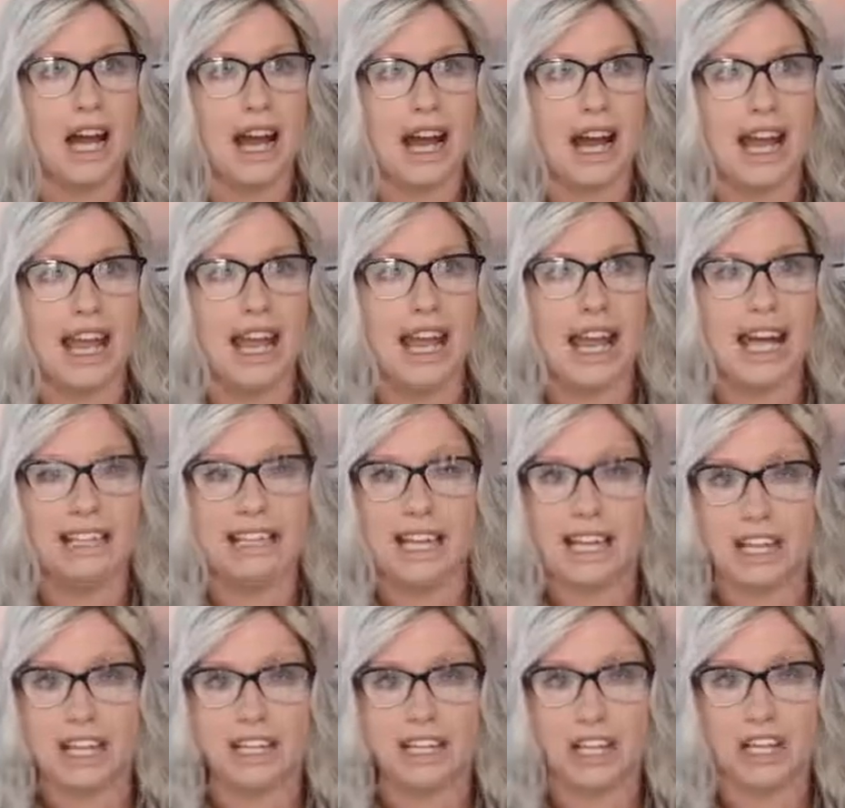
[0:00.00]
I had
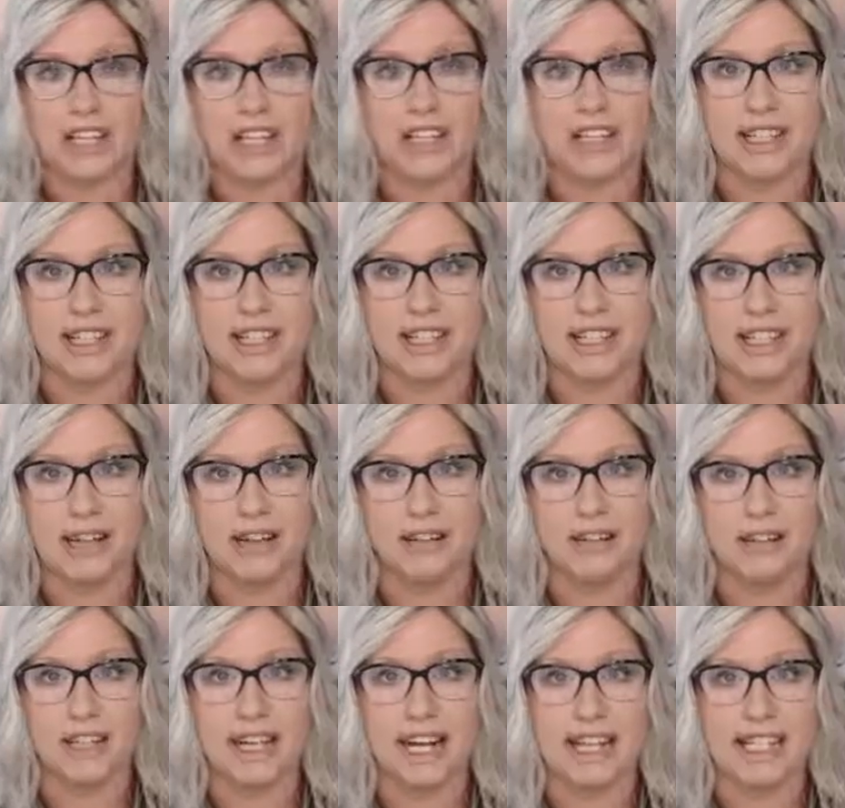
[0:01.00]
that connection to
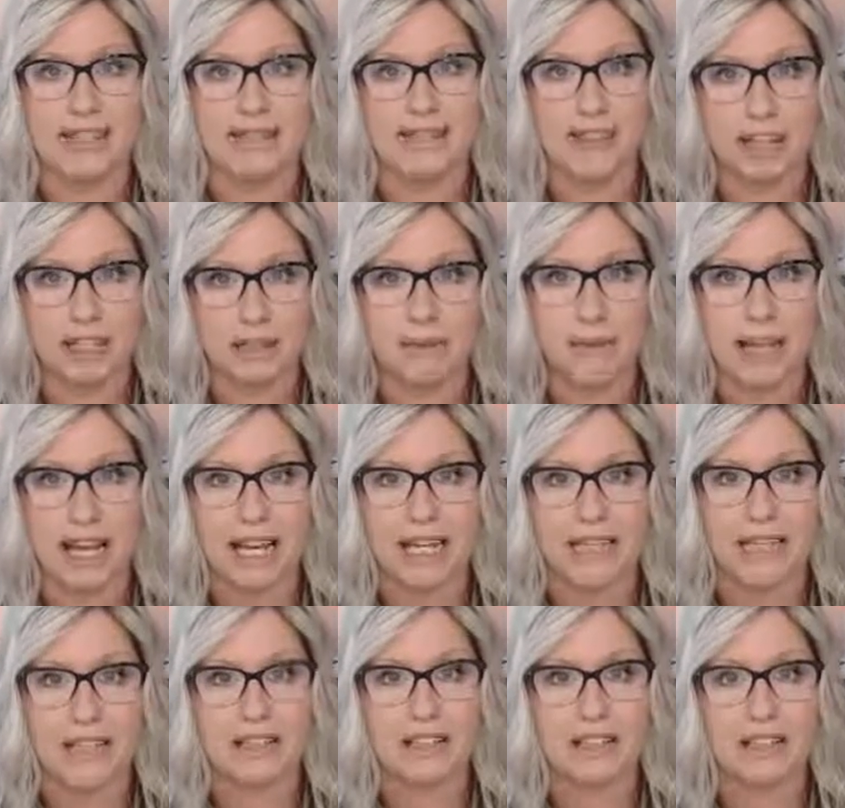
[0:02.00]
self, that I developed that
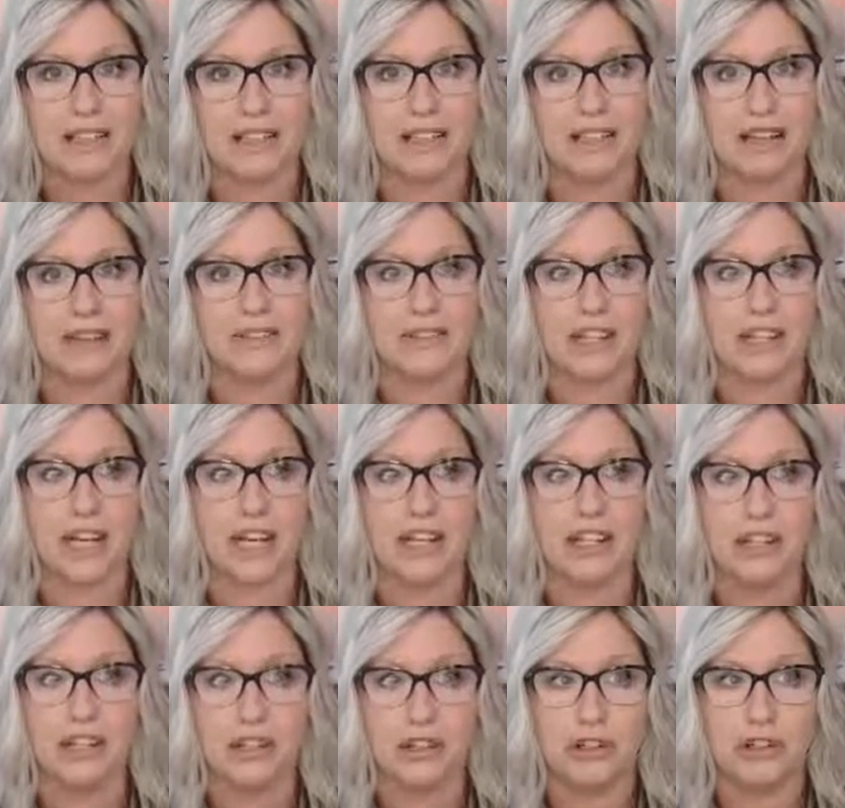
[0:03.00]
connection to self, that I
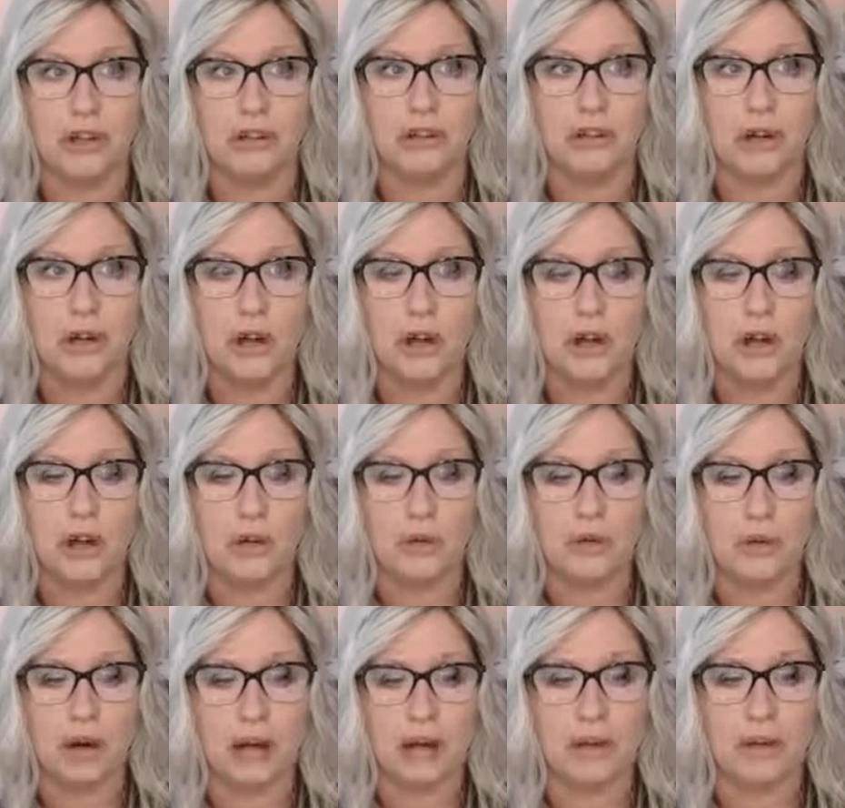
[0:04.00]
knew
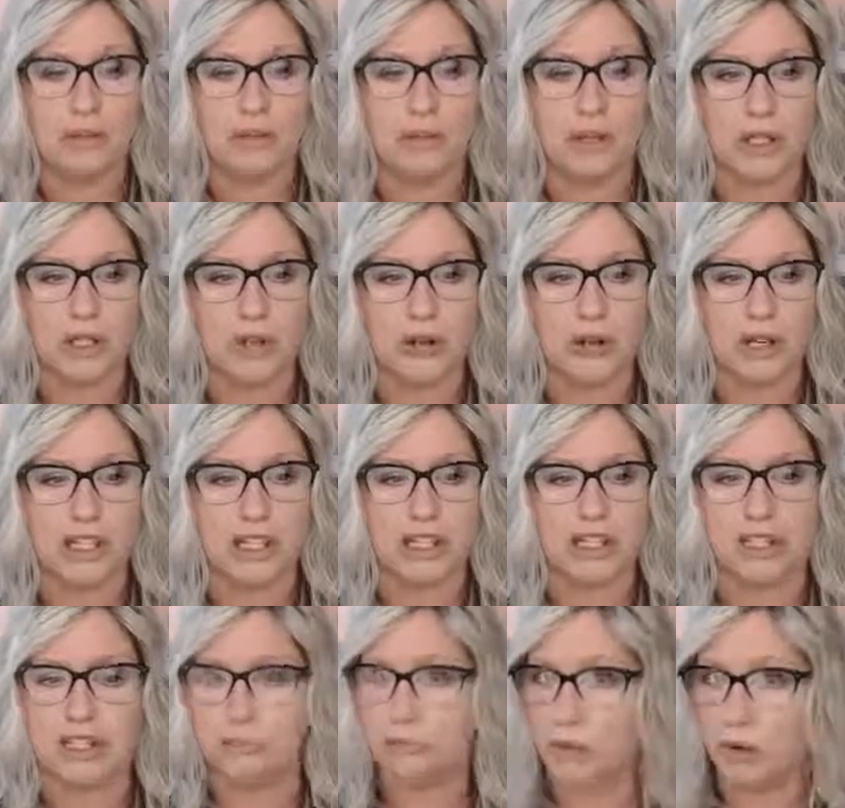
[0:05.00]
what was going to
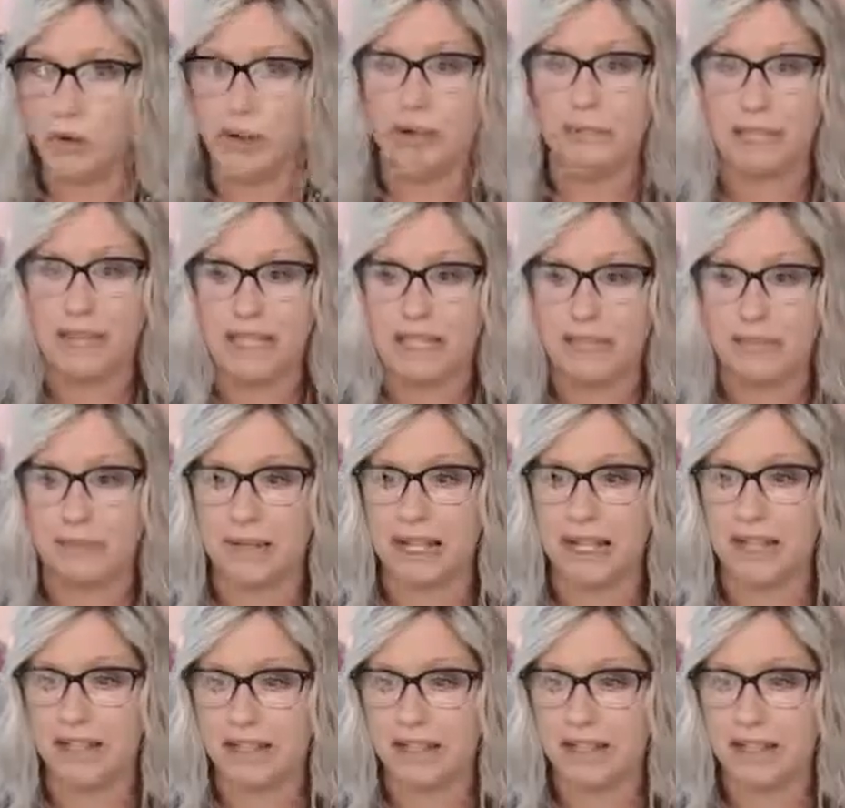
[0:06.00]
support me to be
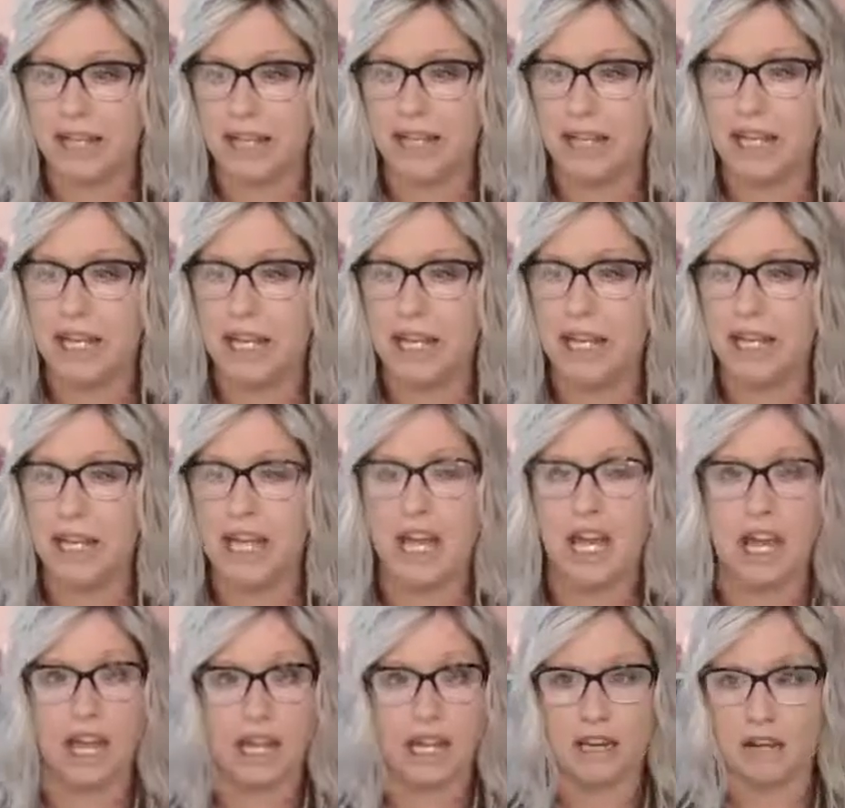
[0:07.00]
healthy
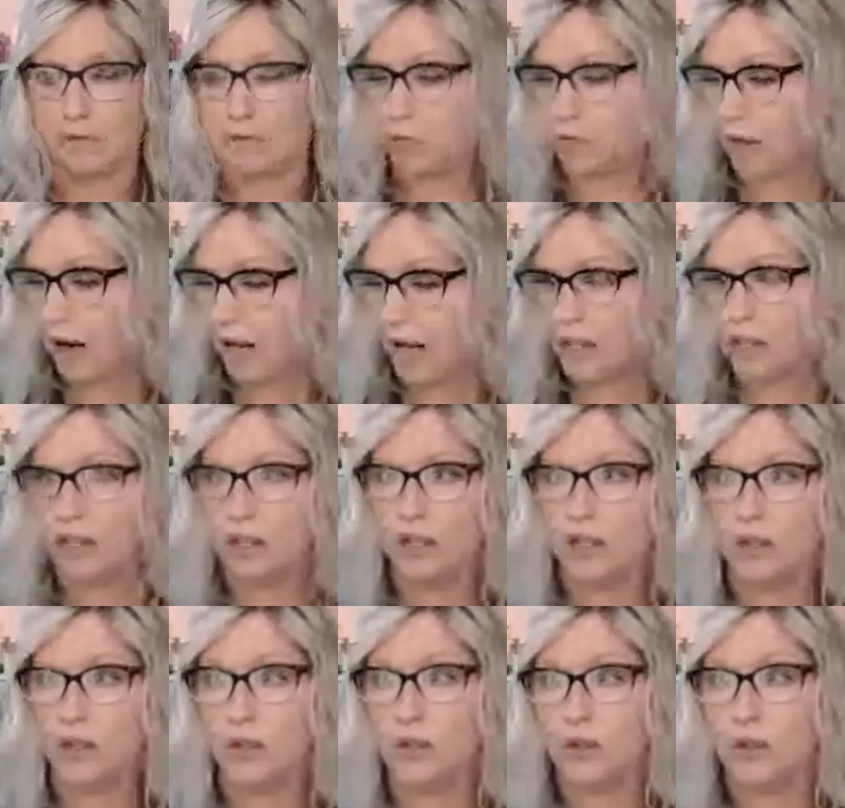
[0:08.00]
and what
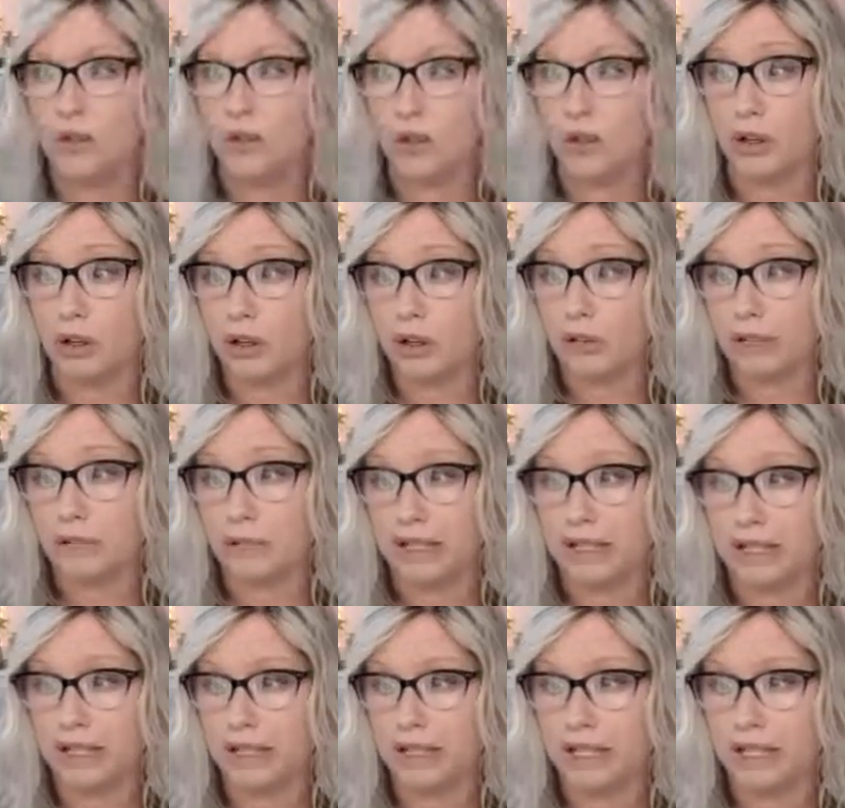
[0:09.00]
could hurt
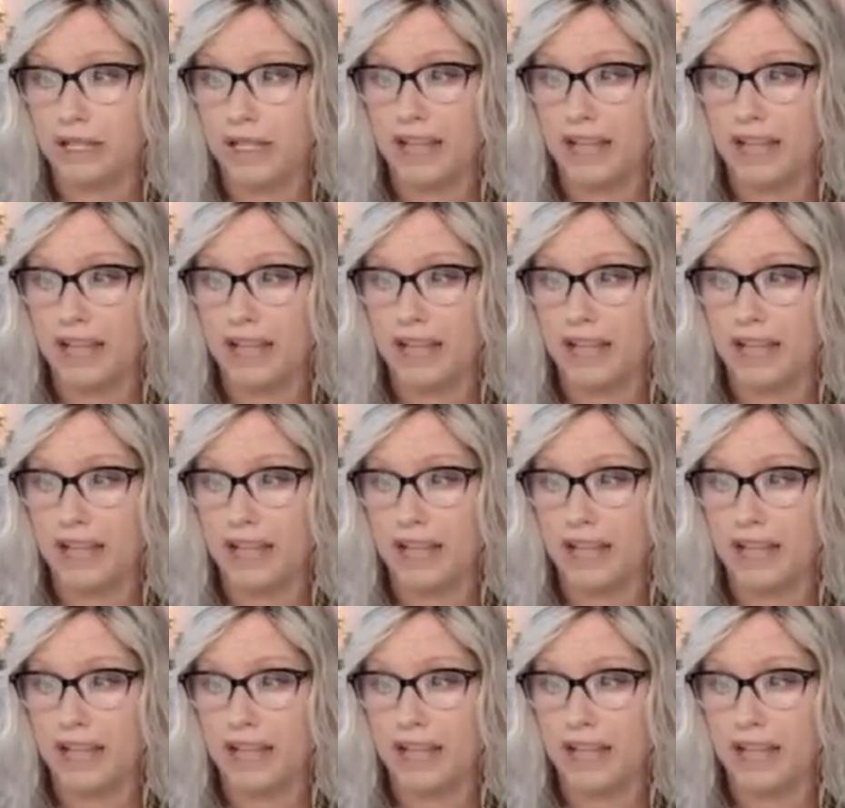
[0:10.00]
me.